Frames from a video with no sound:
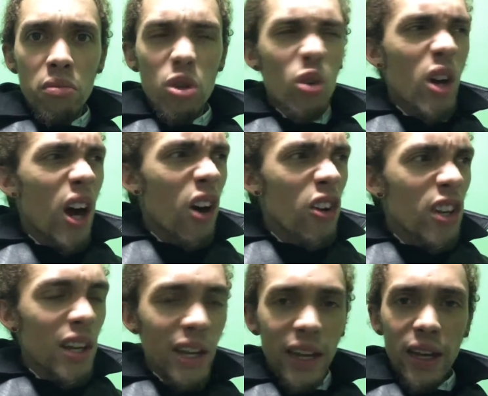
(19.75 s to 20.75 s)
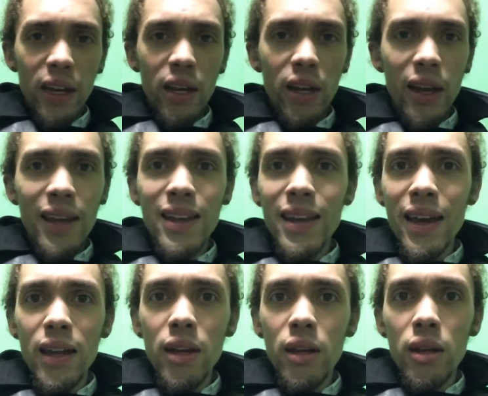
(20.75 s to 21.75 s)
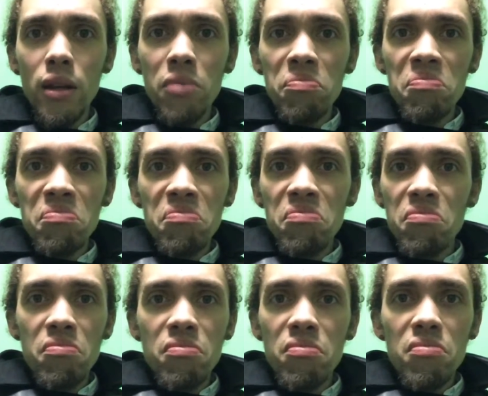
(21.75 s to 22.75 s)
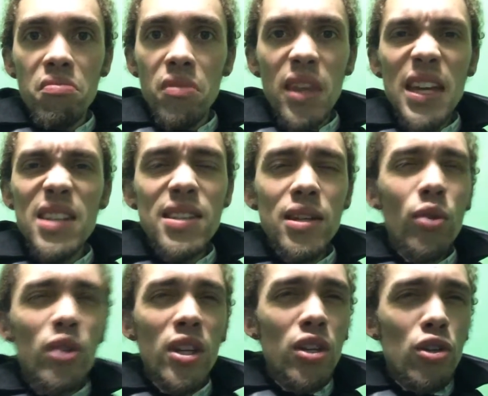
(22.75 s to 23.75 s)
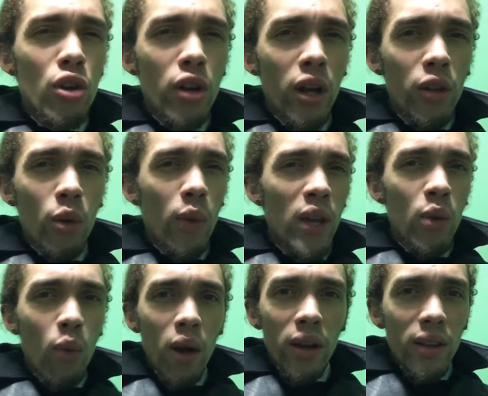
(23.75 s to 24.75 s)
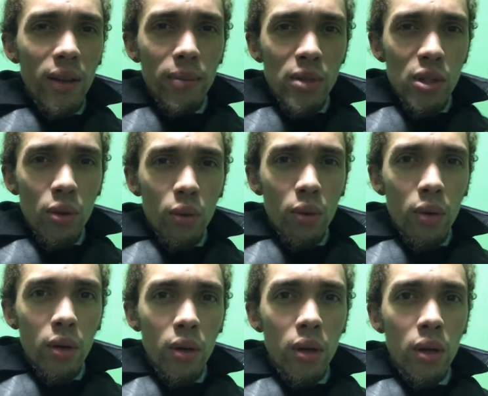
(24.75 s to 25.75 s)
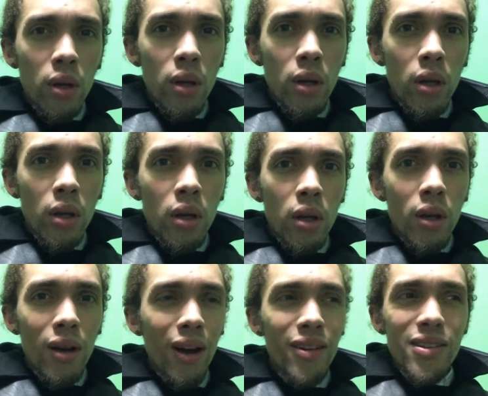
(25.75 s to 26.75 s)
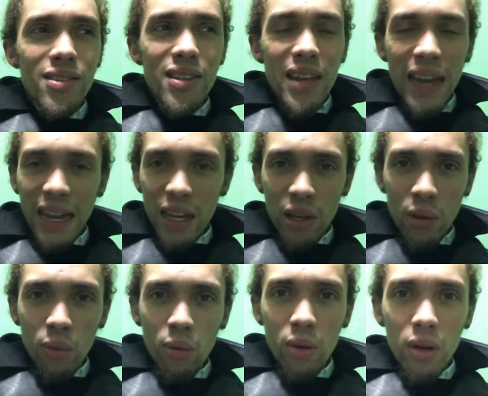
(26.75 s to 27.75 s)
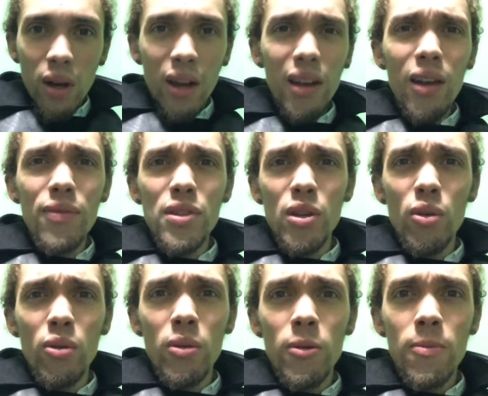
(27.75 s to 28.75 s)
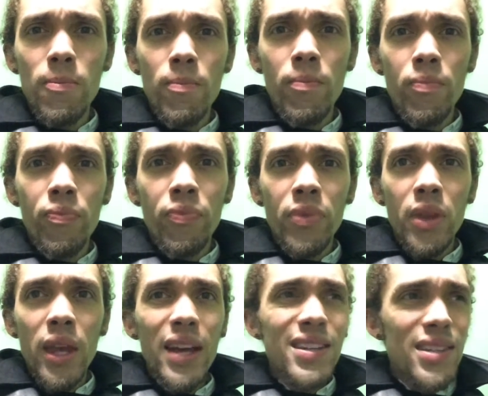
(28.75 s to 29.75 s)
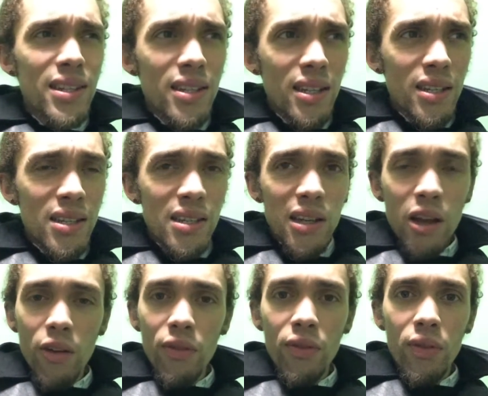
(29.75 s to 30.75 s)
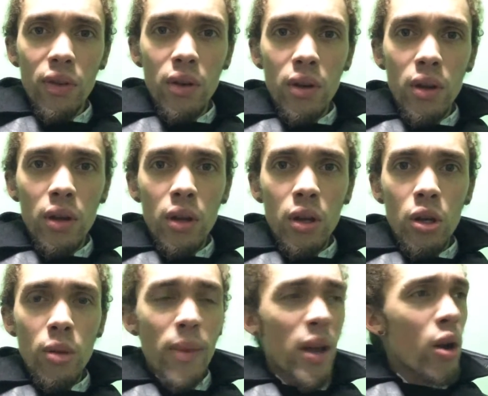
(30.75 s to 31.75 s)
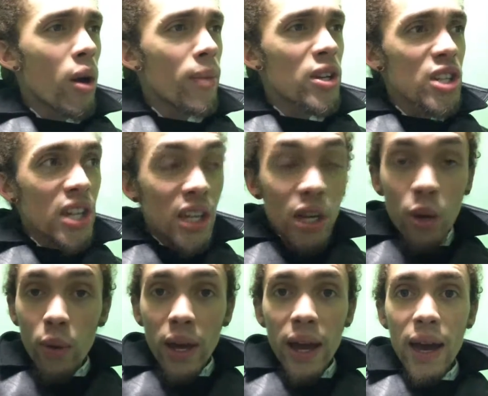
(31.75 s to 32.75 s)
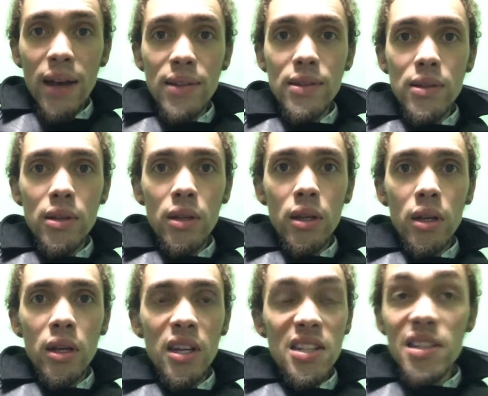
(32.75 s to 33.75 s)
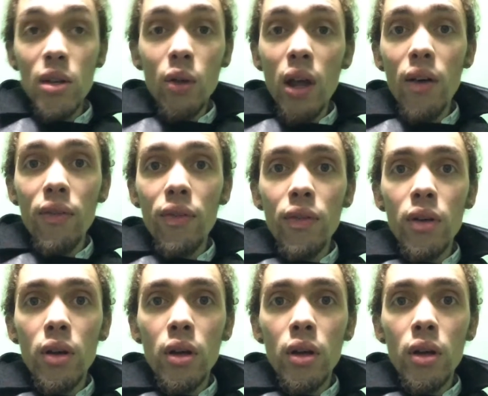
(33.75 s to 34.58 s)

you calculate it, and yet things still didn't turn out the way you wanted them to. God doesn't hate you. God loves you. Existence is love. No matter how much ego it has, it's still love.